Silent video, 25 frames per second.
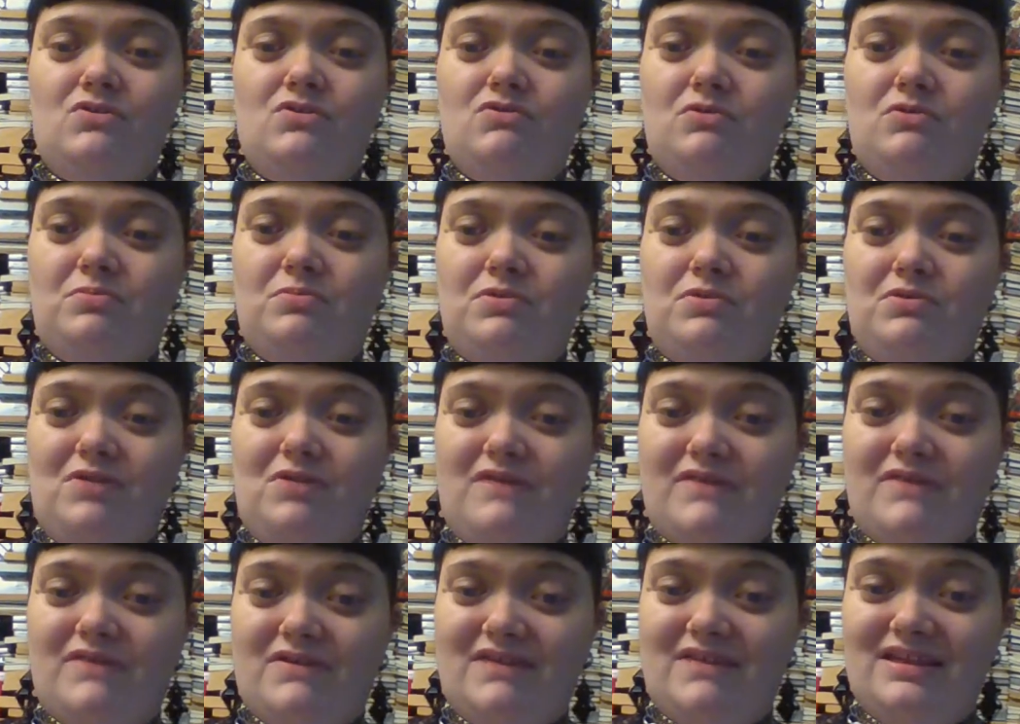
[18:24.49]
hope you
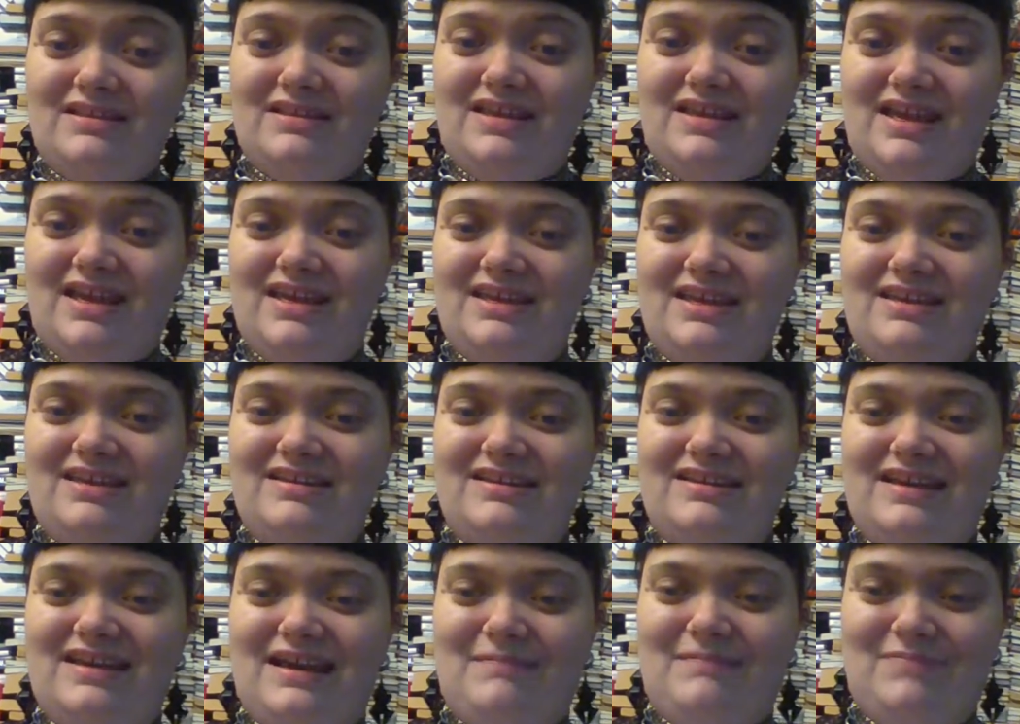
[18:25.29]
have a great day
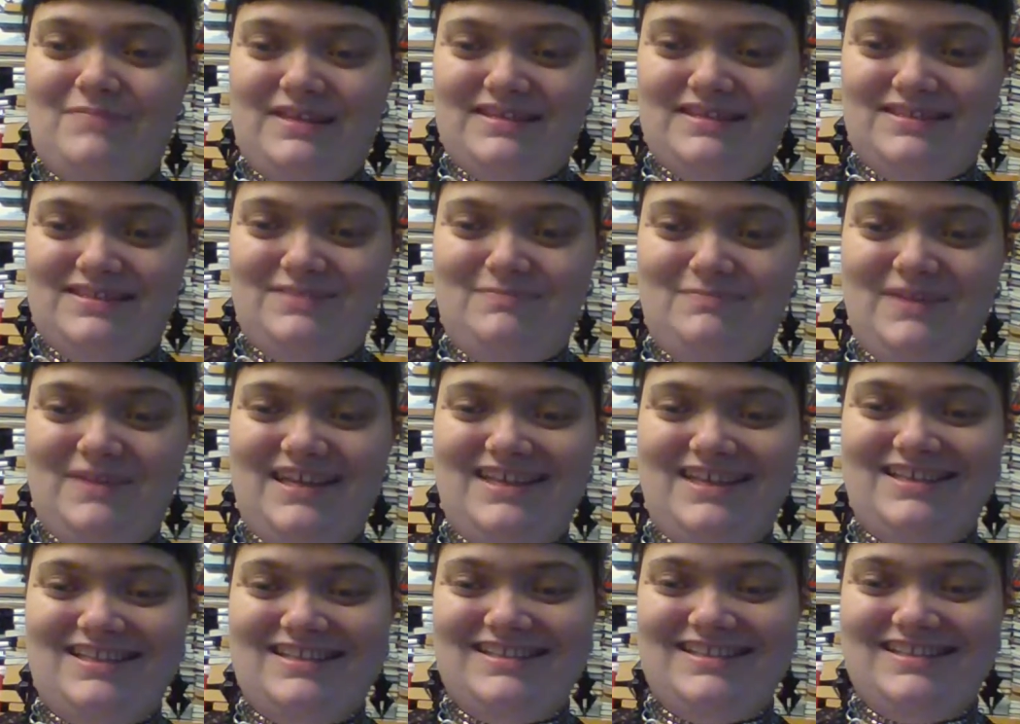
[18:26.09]
and blessed
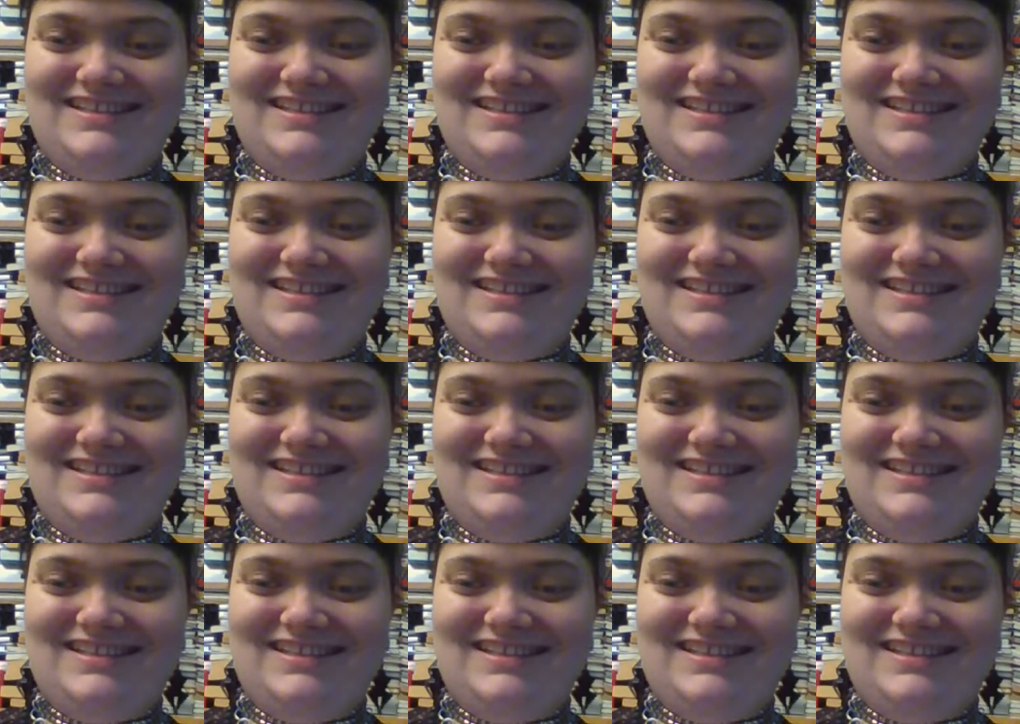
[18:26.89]
be.